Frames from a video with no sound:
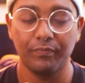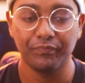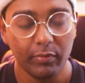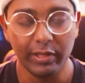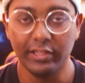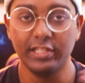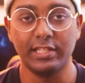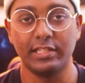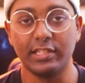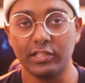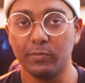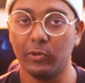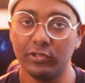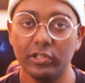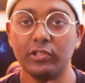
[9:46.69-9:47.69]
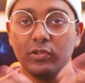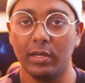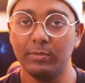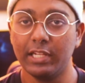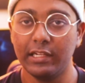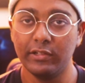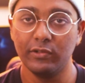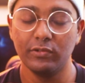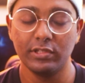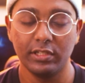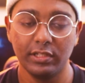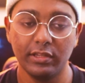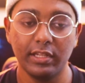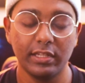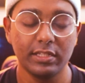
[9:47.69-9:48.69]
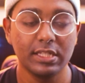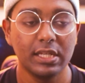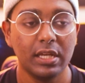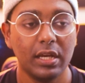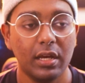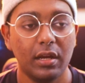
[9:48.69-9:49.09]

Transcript: but this isn't sponsored, so I'm telling you certain things.